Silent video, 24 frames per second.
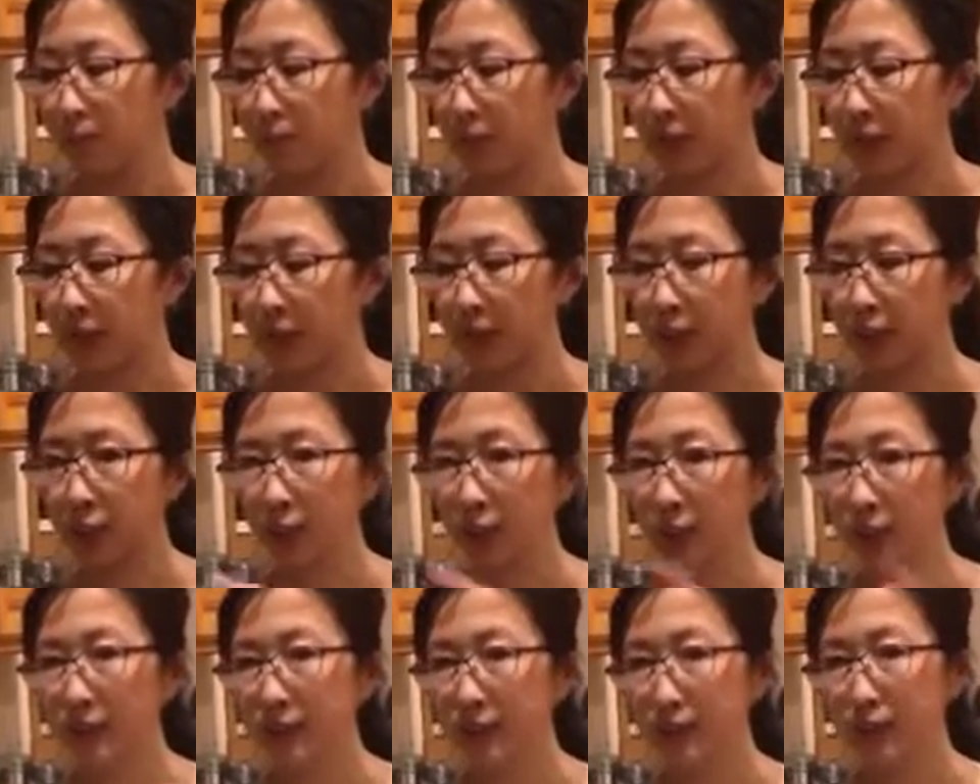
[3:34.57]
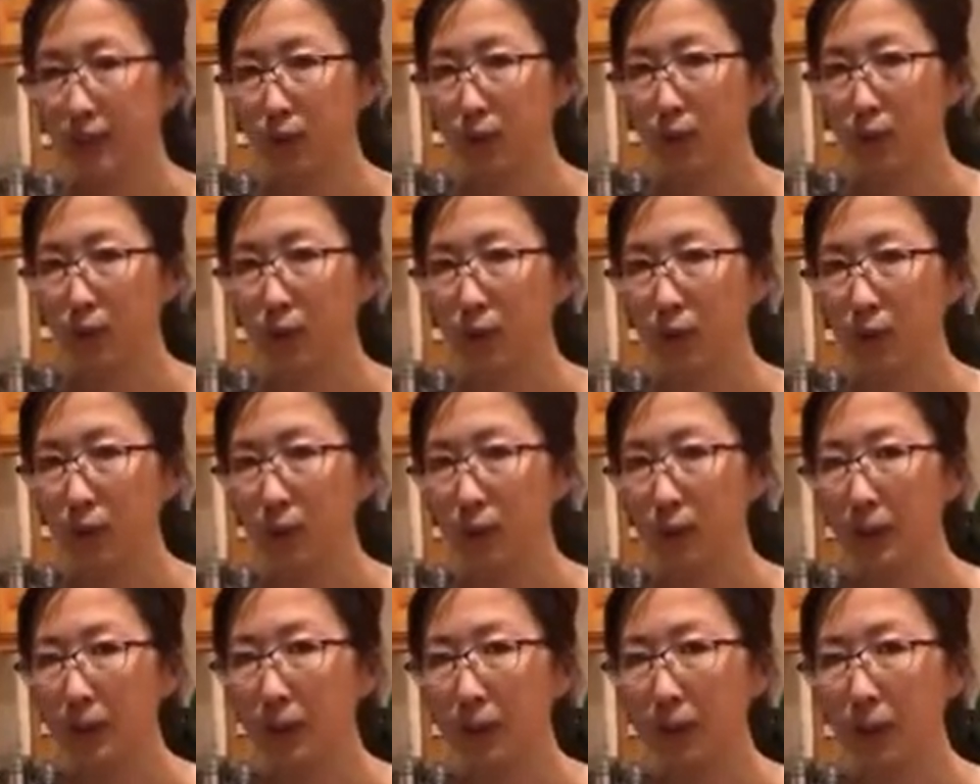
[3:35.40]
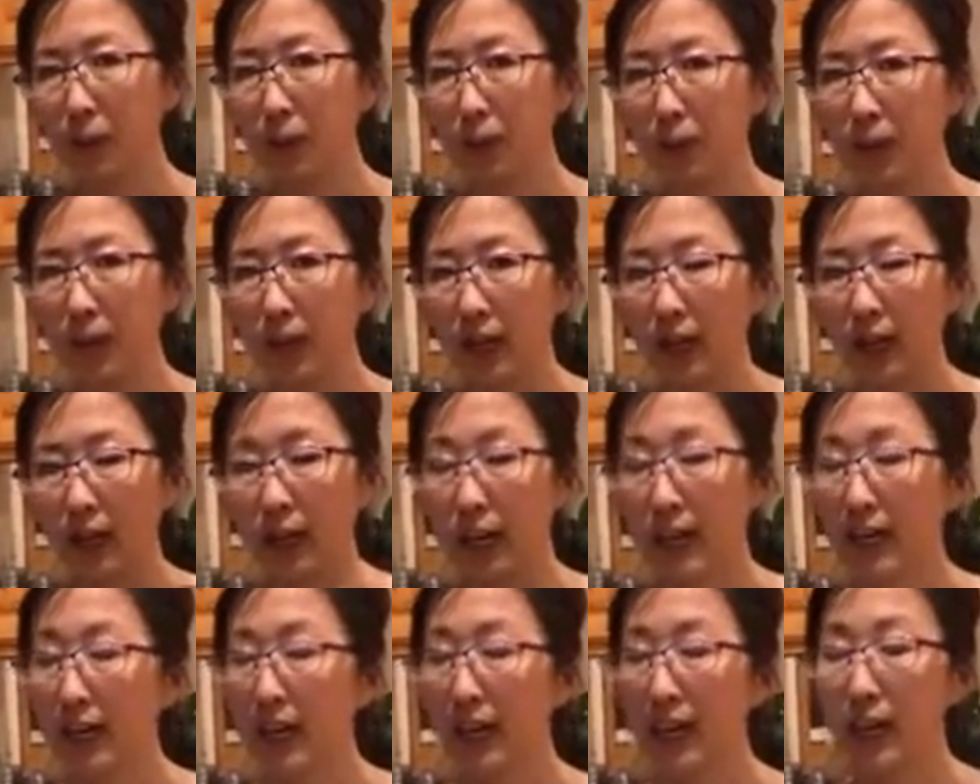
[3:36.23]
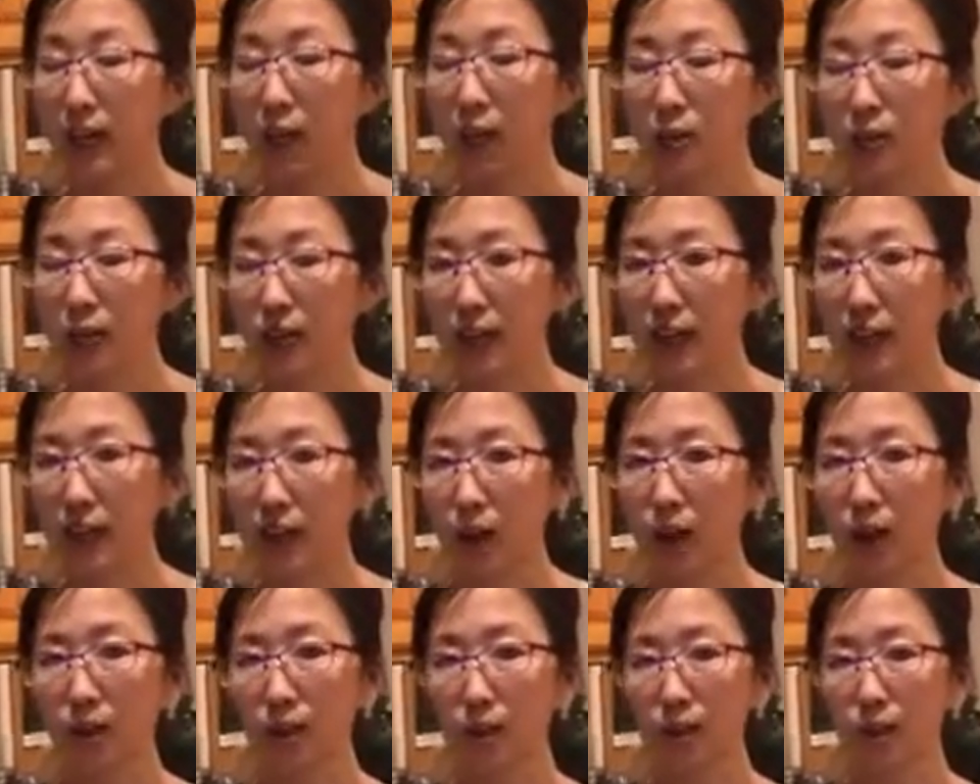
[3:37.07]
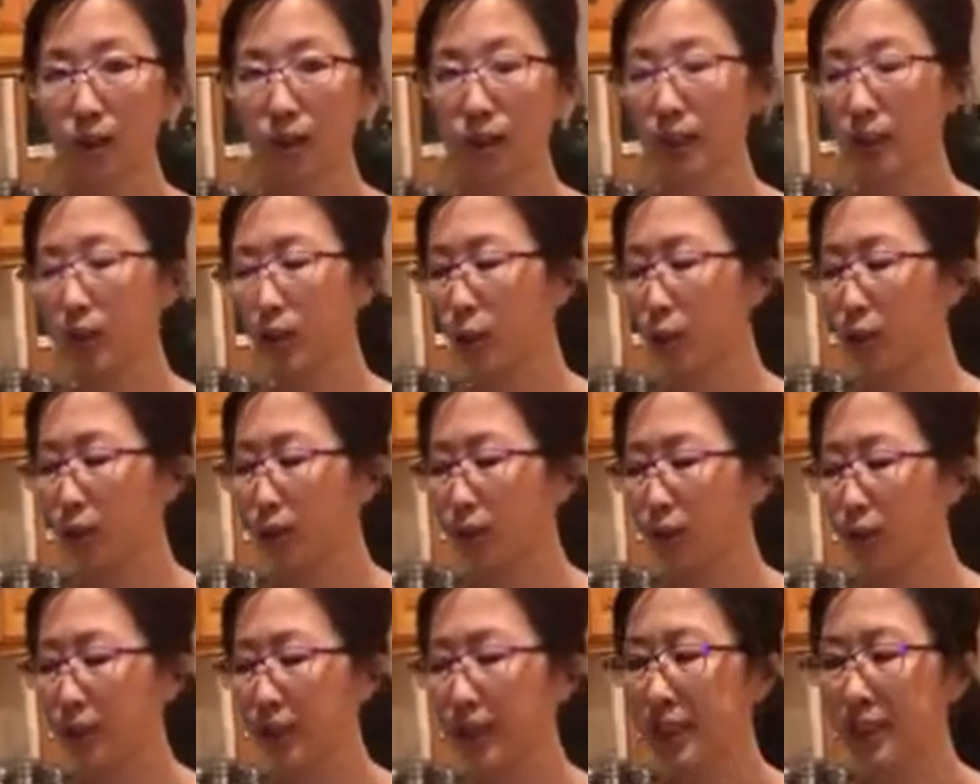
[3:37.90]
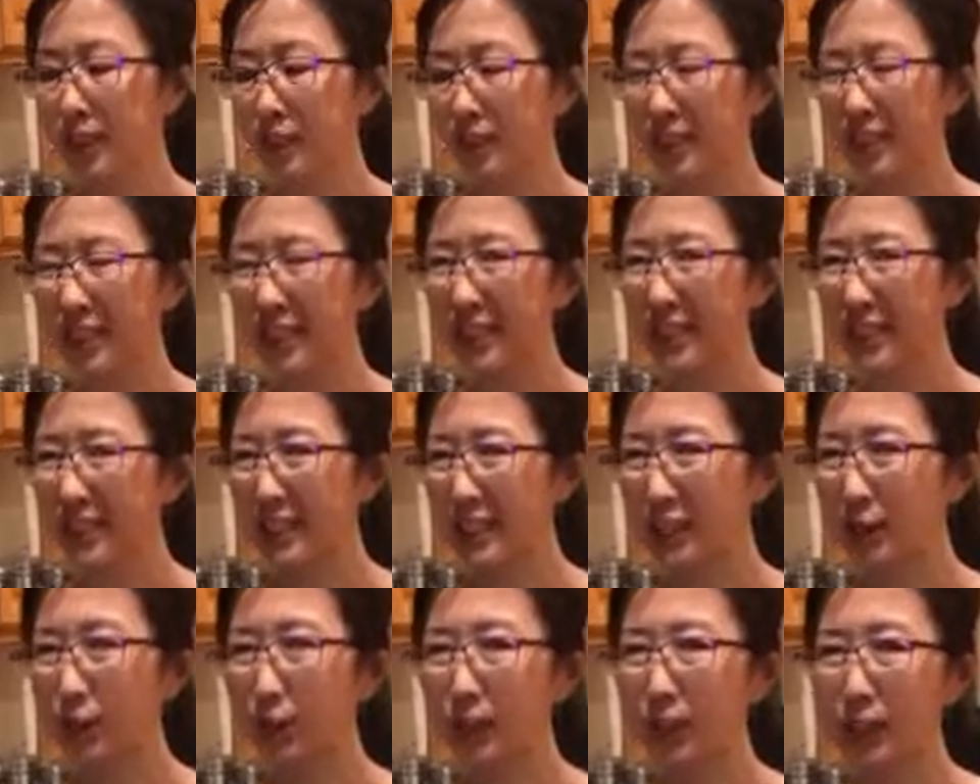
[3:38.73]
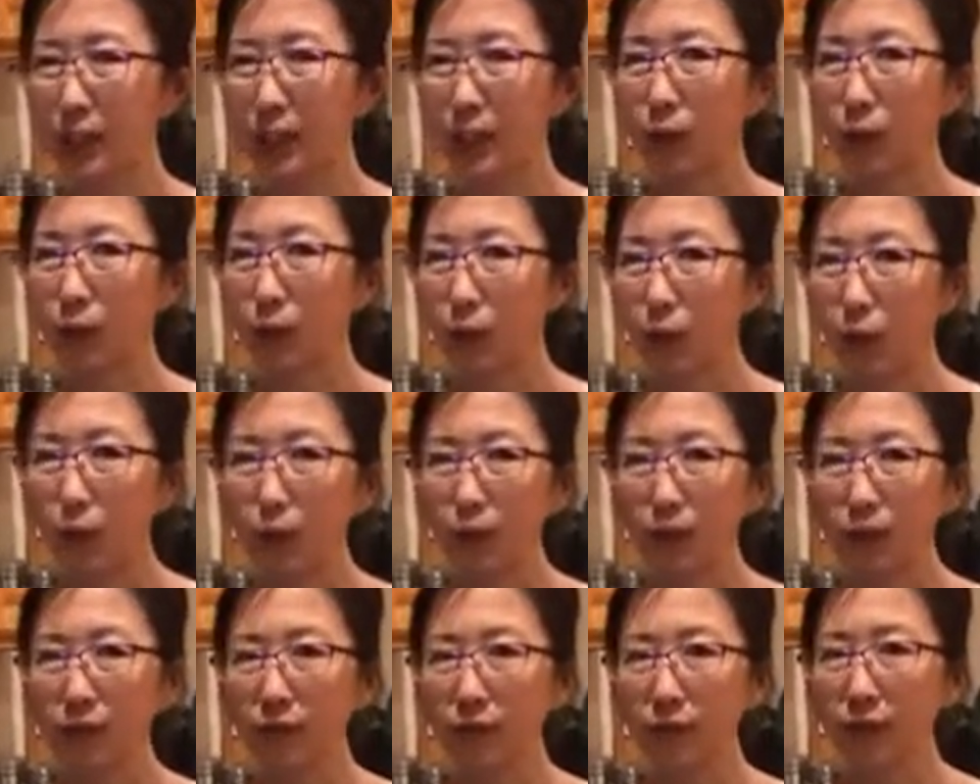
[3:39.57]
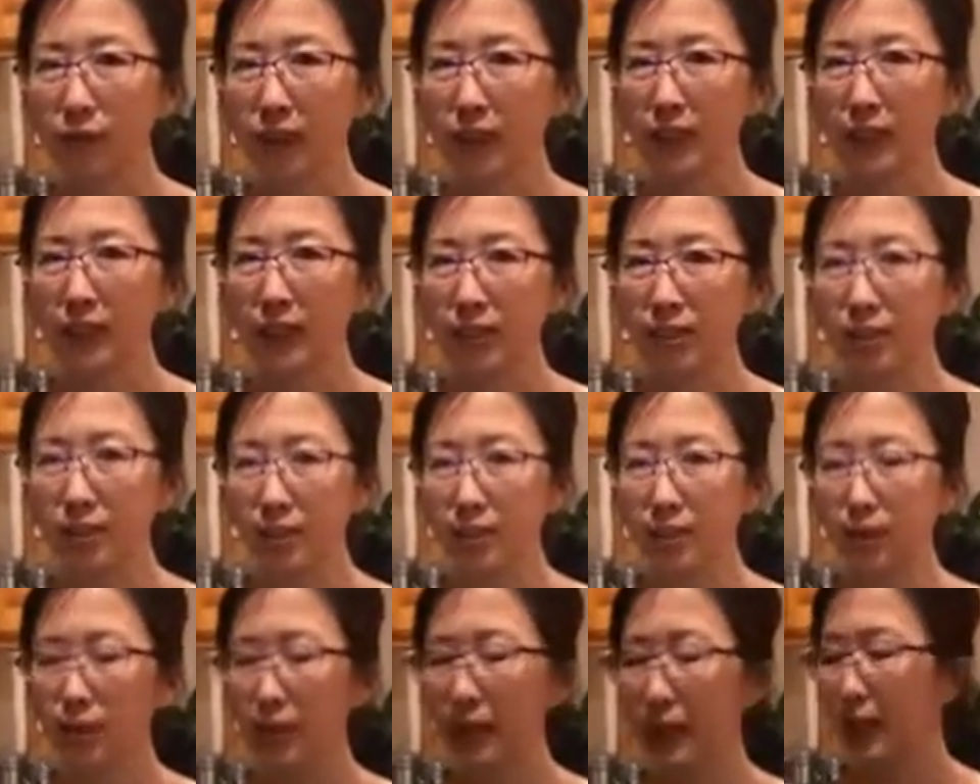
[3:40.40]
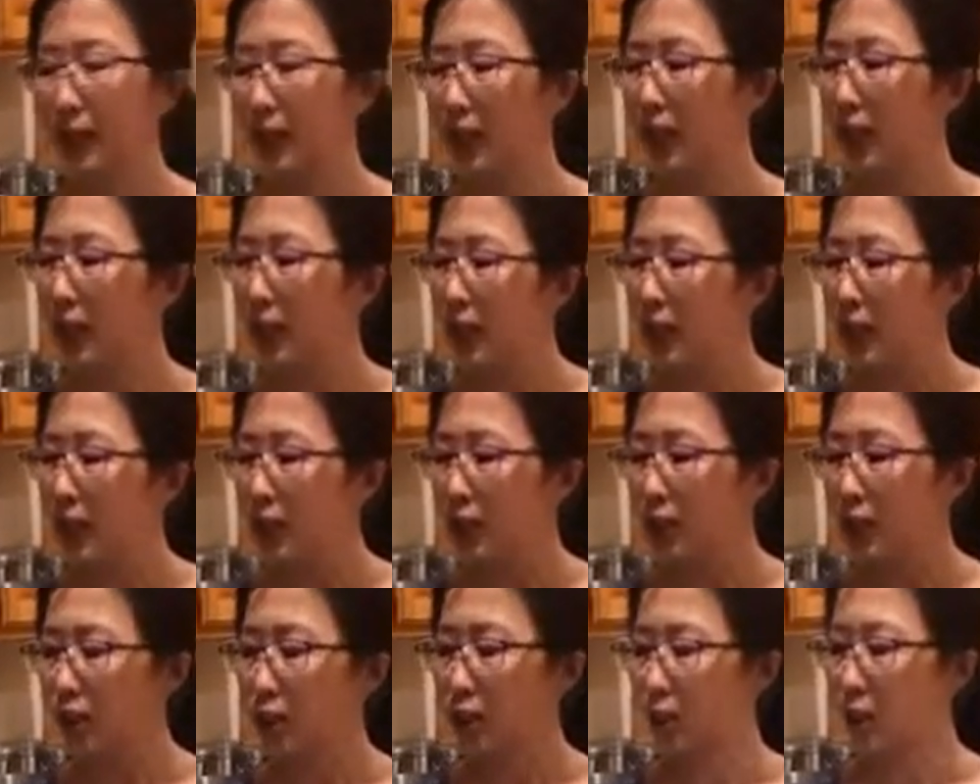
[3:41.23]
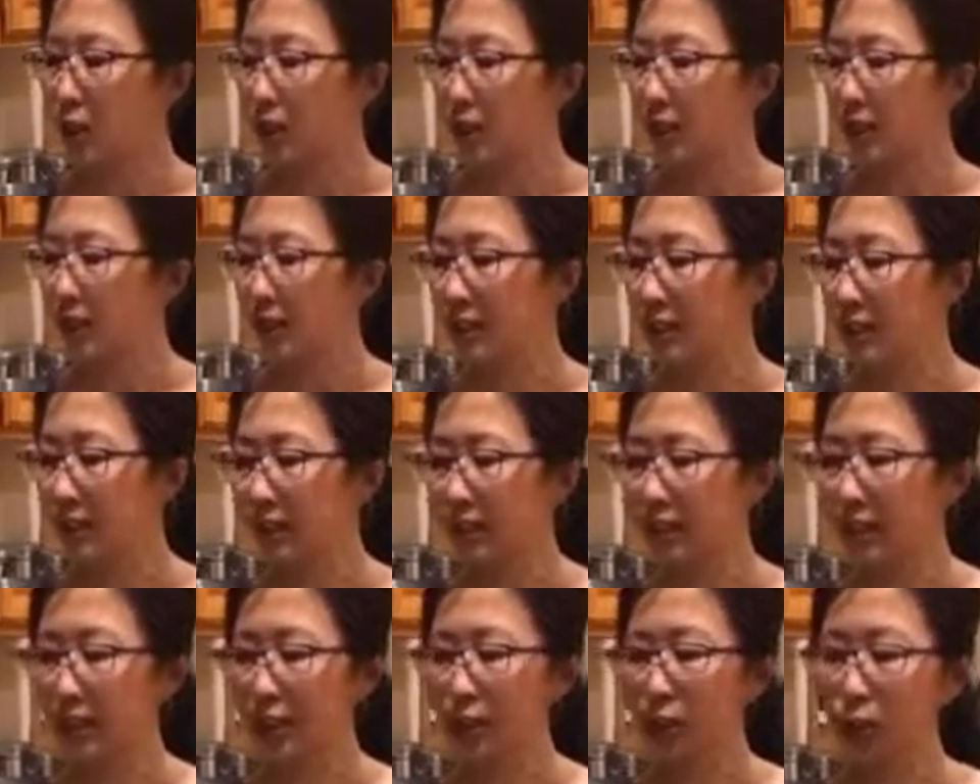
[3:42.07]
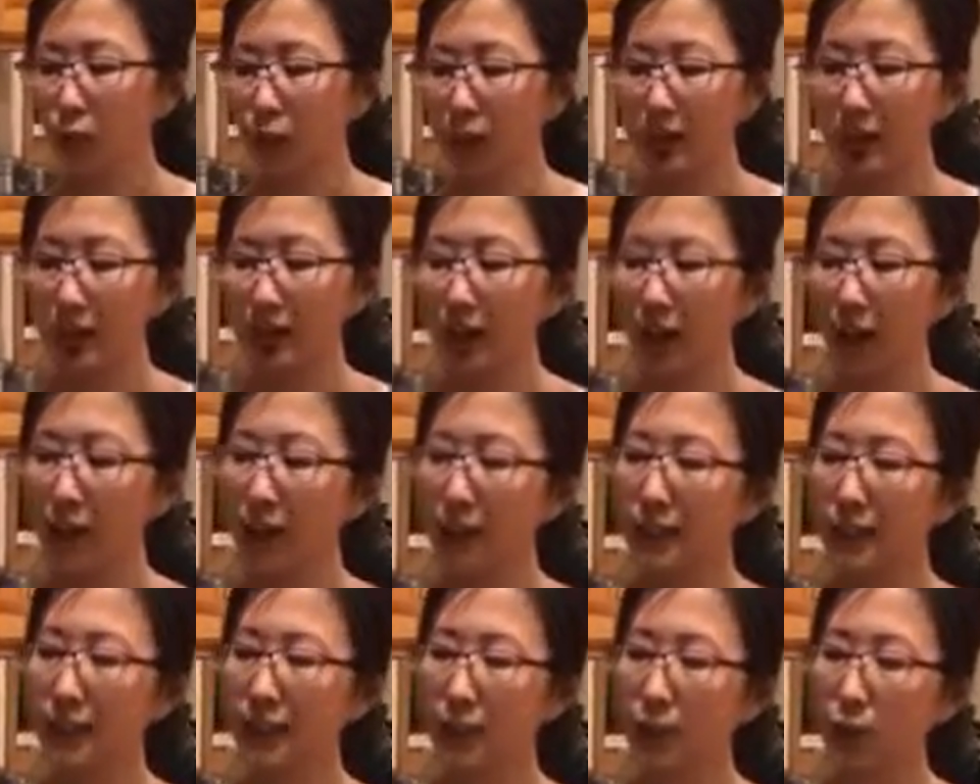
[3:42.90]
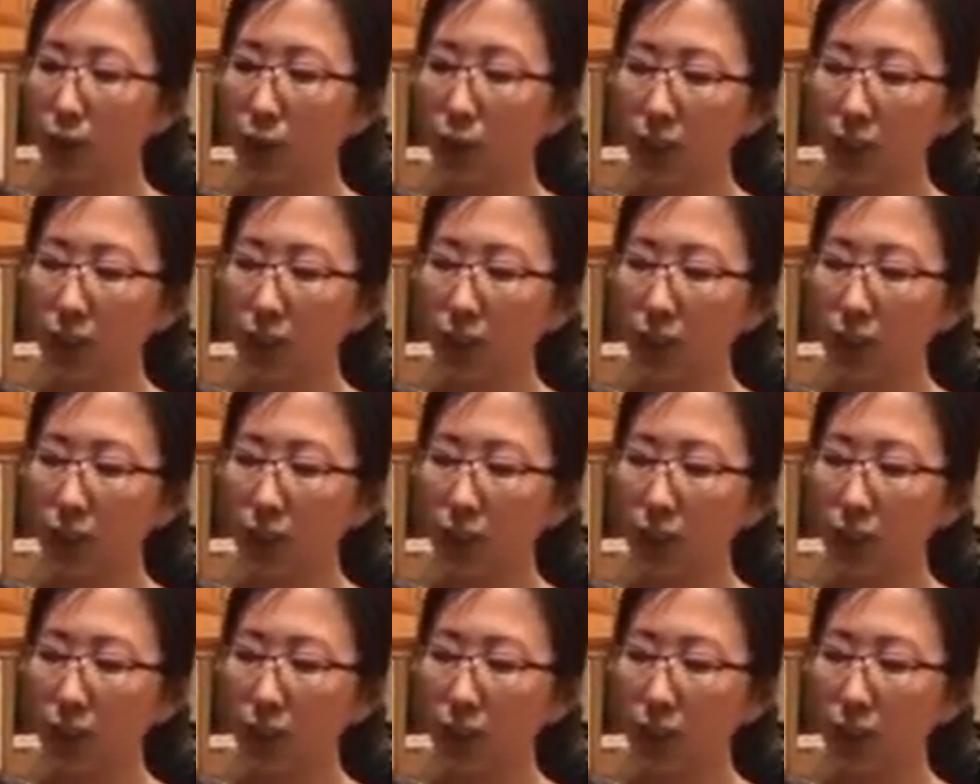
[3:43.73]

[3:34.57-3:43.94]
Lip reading: because we have some gluten-free people. And I also like gluten-free stuff, so it doesn't give you that bloating feeling in your stomach. So this is, again, soy sauce, and you